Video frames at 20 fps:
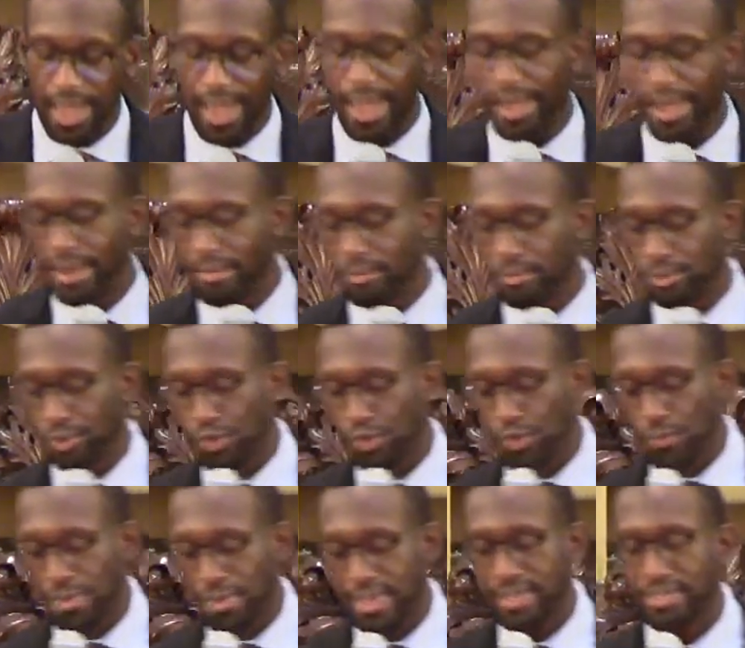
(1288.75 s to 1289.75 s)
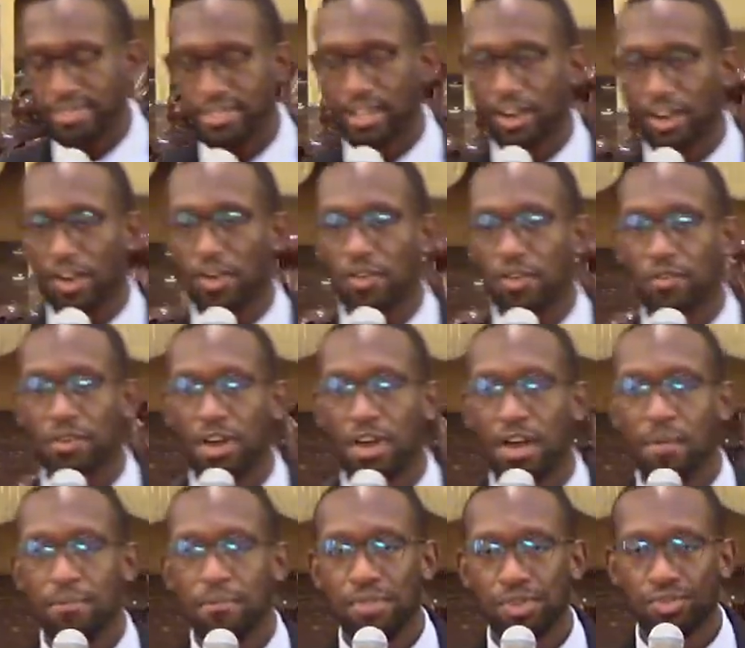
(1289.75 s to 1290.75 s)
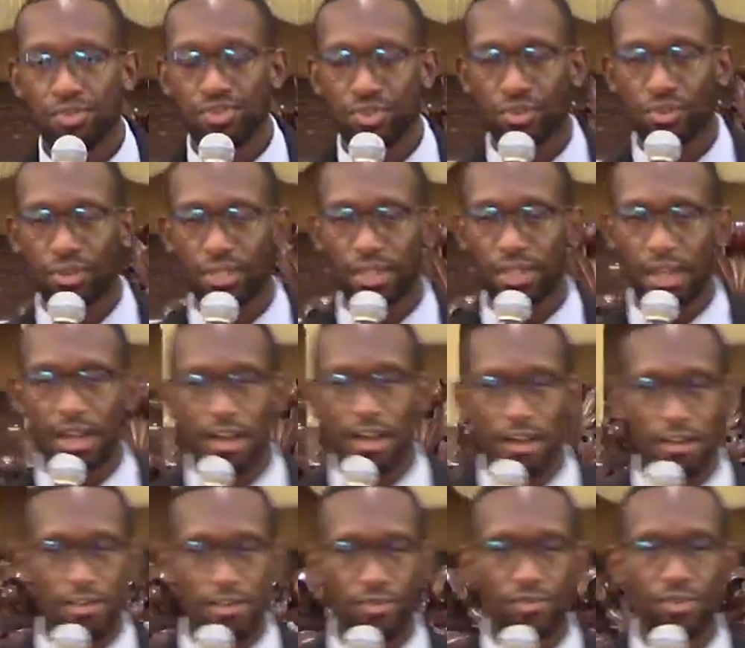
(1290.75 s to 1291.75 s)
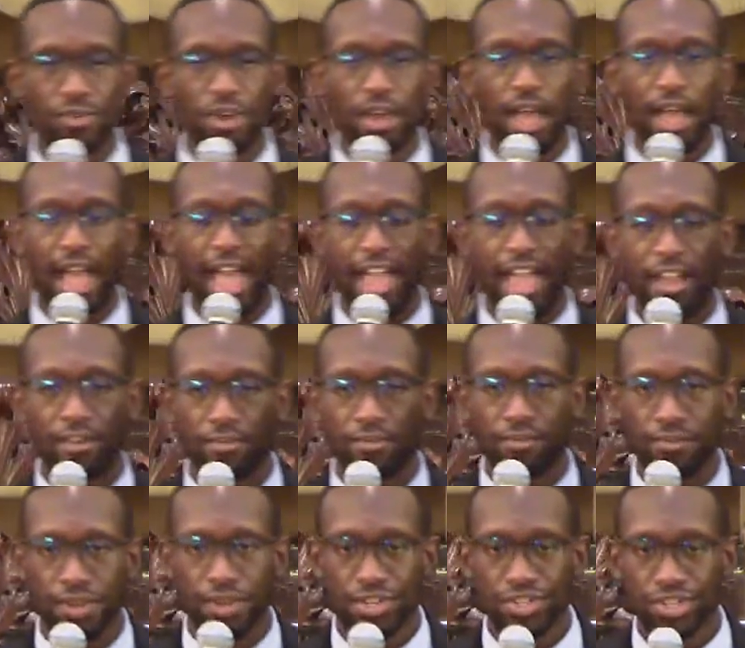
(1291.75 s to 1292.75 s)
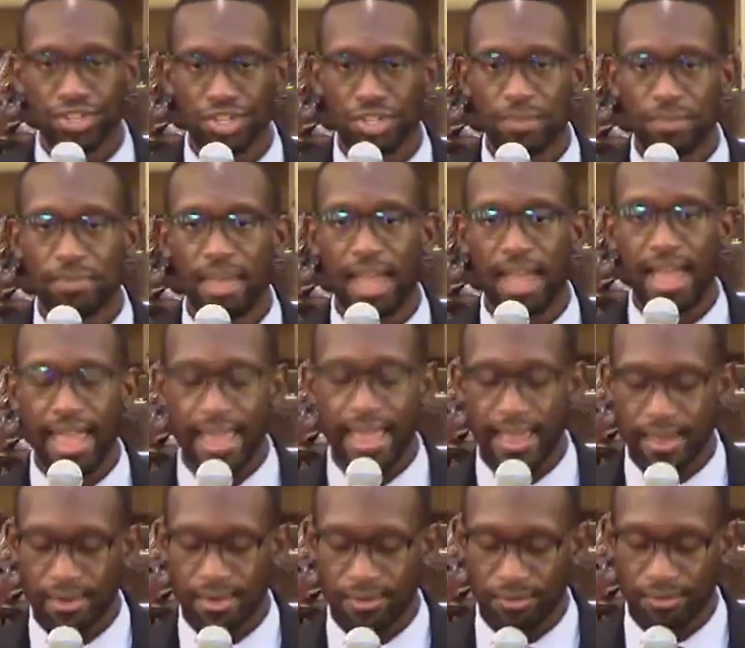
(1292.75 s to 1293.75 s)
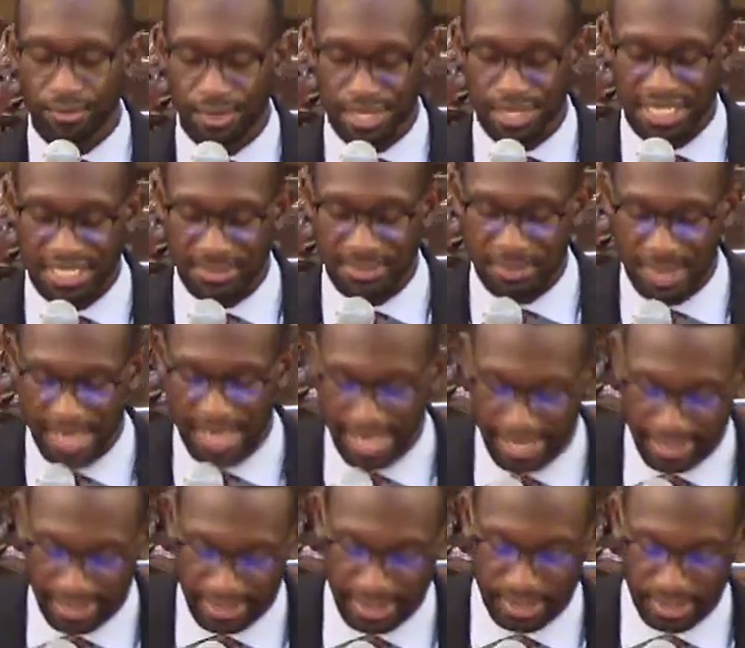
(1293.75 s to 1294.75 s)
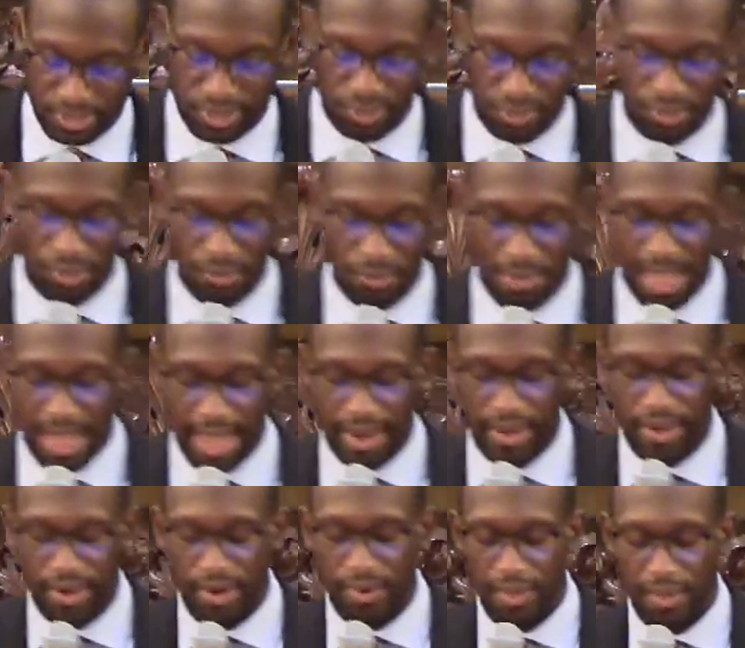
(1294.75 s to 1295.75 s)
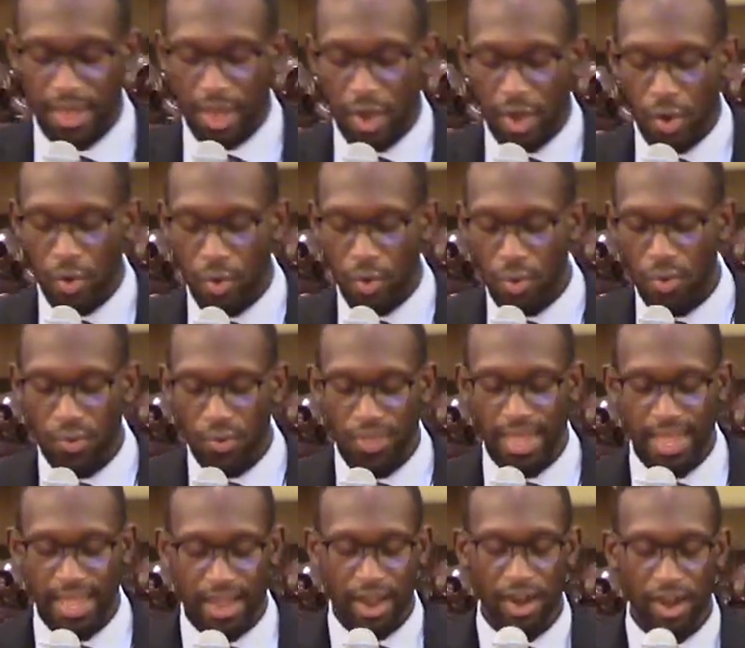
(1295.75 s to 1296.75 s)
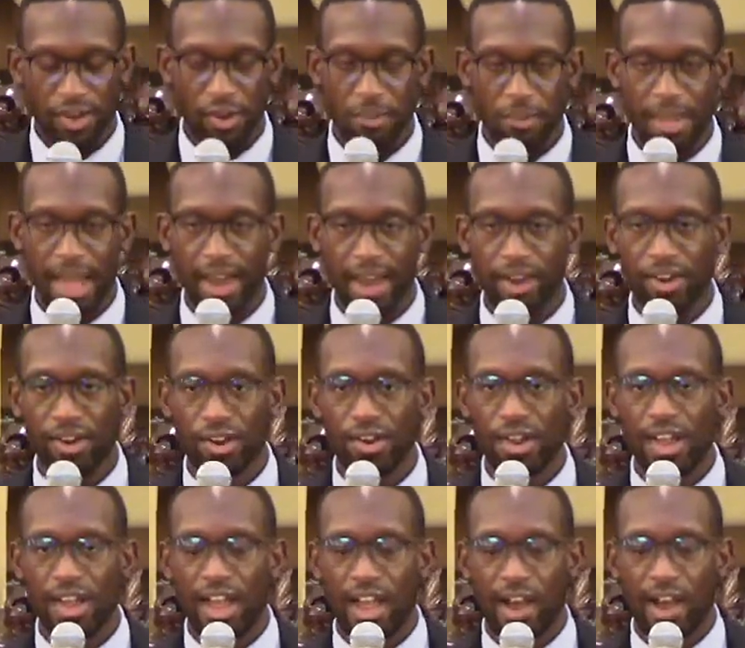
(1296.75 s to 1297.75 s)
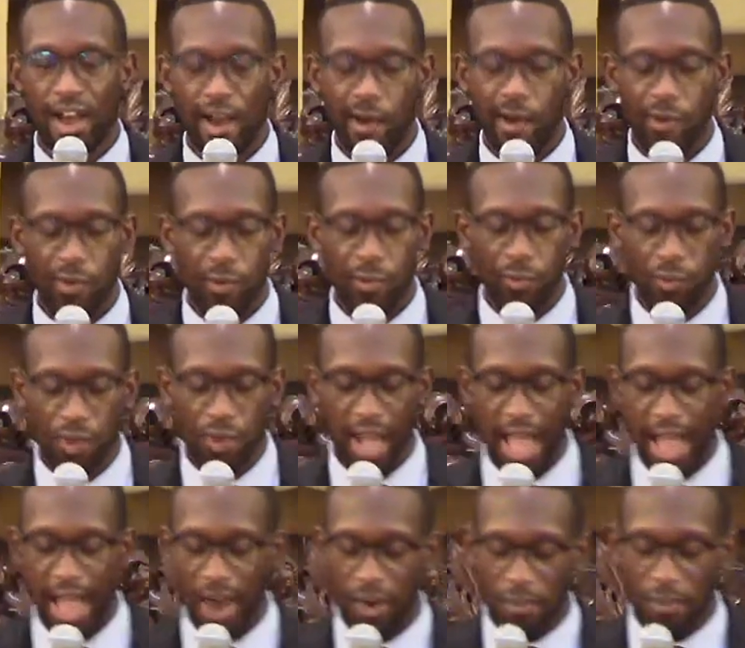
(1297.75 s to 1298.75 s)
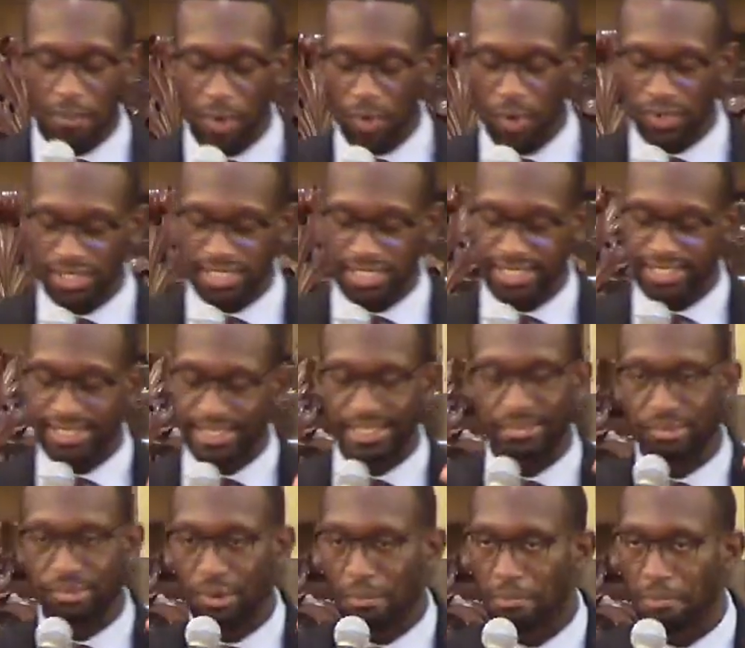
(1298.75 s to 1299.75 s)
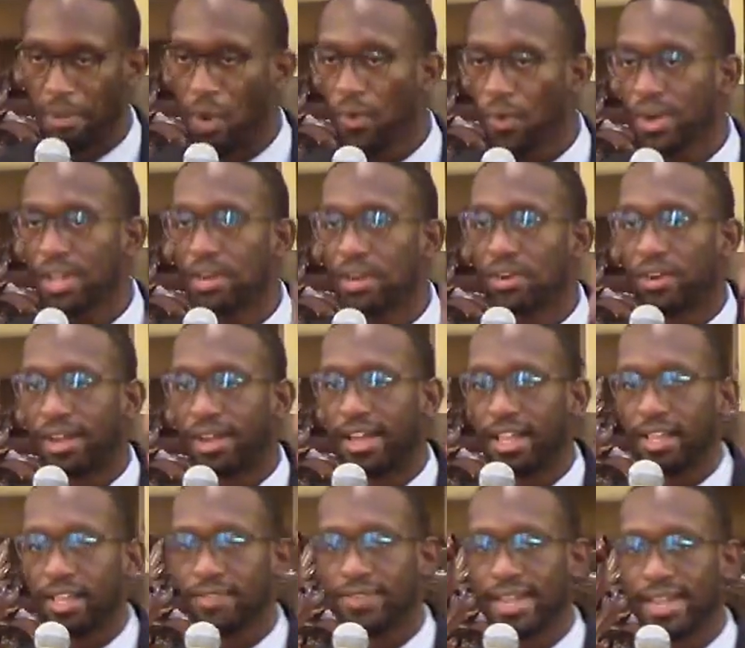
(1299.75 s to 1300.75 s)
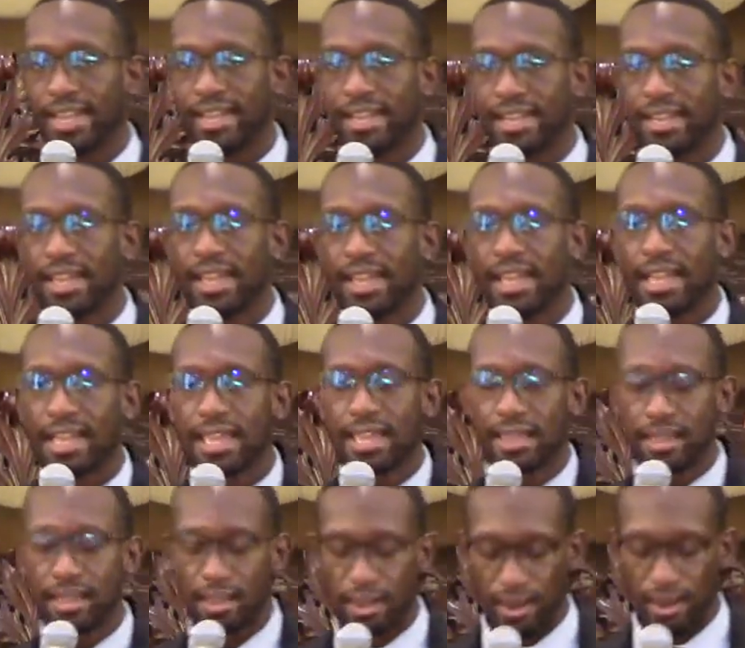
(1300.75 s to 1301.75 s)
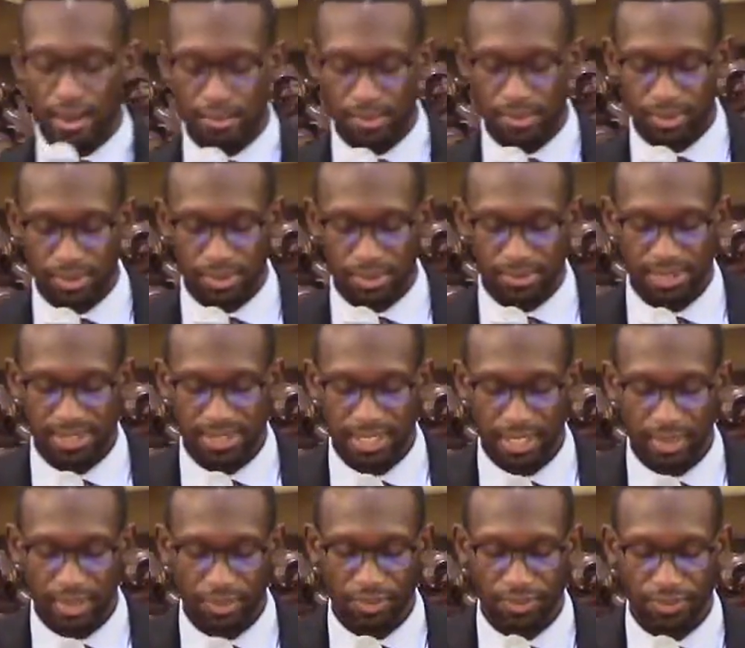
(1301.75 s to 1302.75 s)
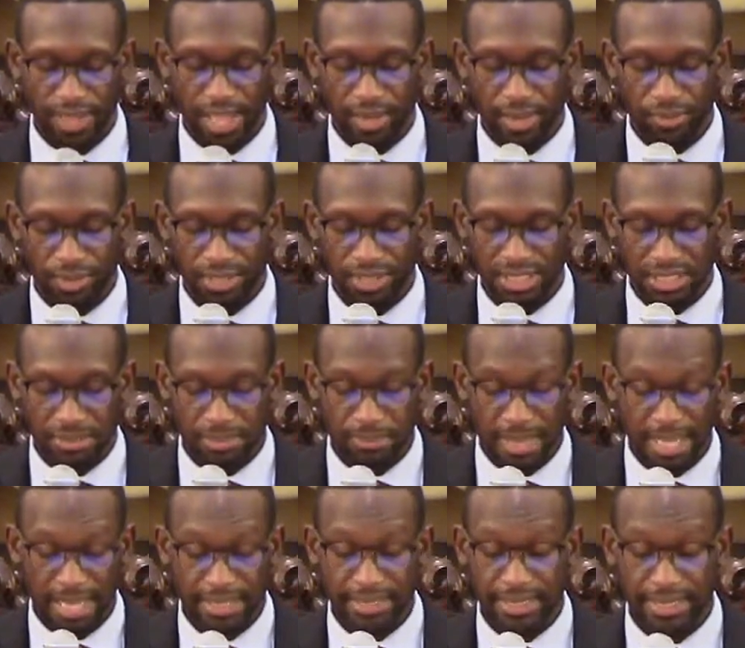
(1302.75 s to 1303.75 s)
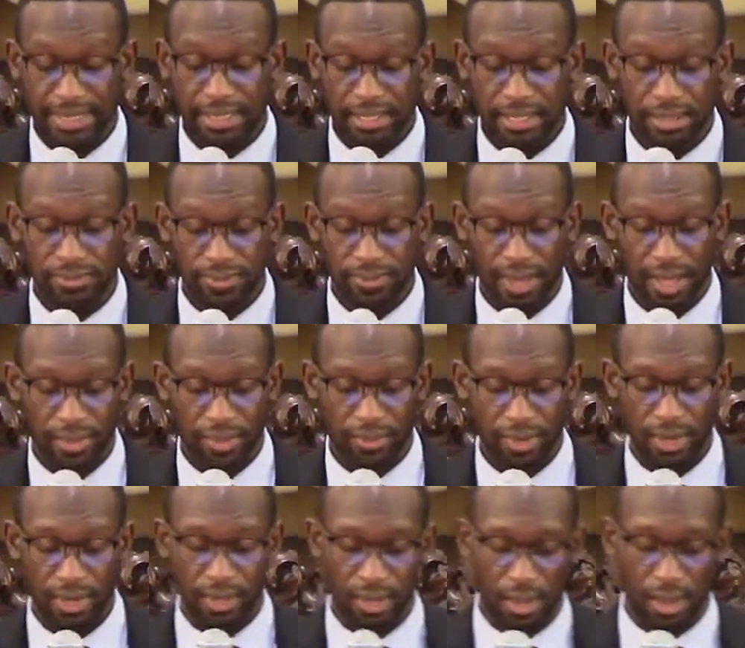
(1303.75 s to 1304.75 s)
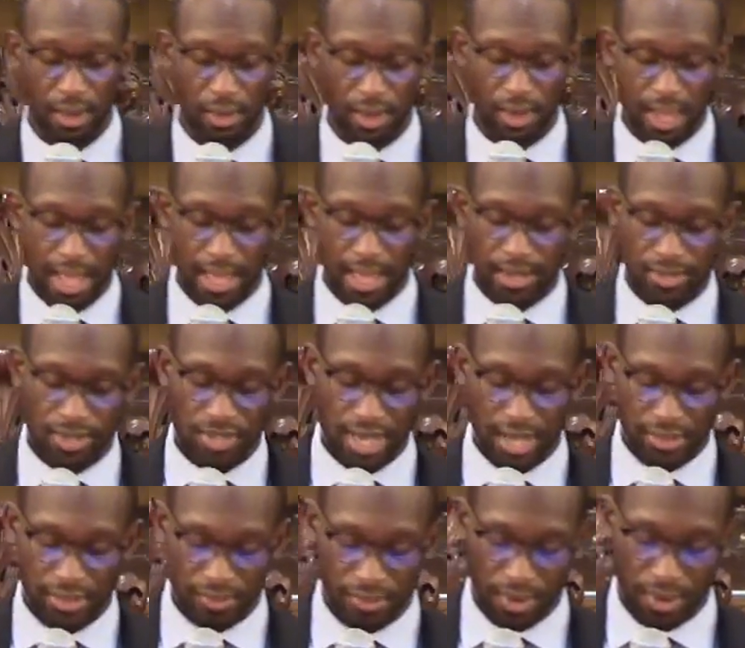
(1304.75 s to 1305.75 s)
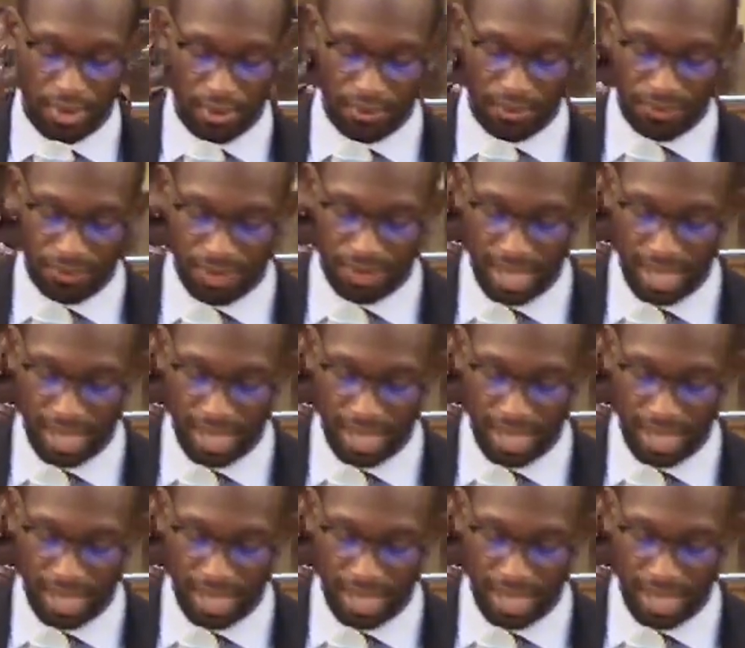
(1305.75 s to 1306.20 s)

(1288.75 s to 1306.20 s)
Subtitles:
and improvements of mutual love and friendship and respect. And so no matter who they are, no matter how Moses is promoted or elevated, he humbled himself and respected his father-in-law, Jethro.